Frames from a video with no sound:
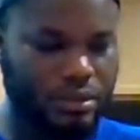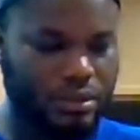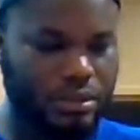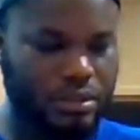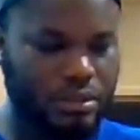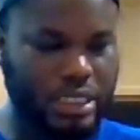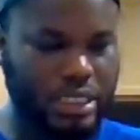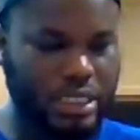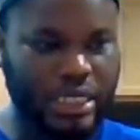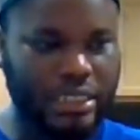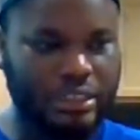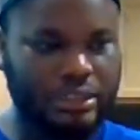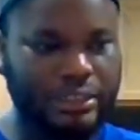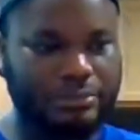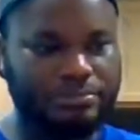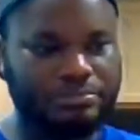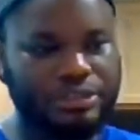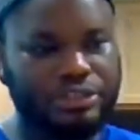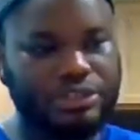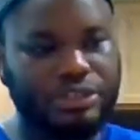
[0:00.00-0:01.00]
yeah,
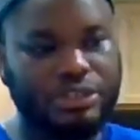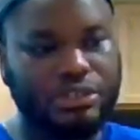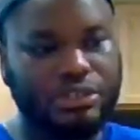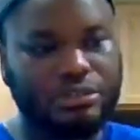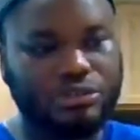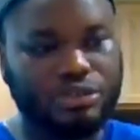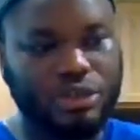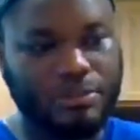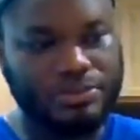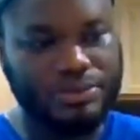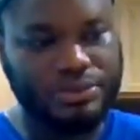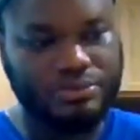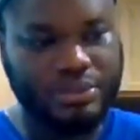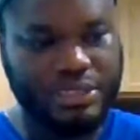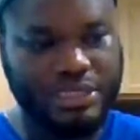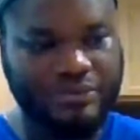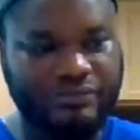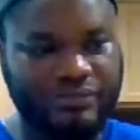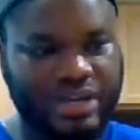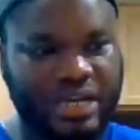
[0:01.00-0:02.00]
temperature drops
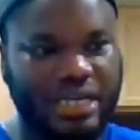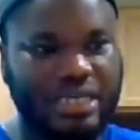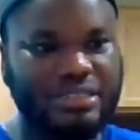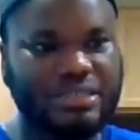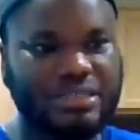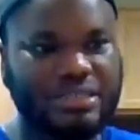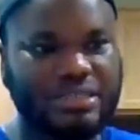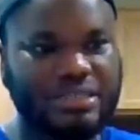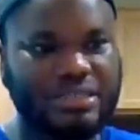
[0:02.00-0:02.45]
really fast,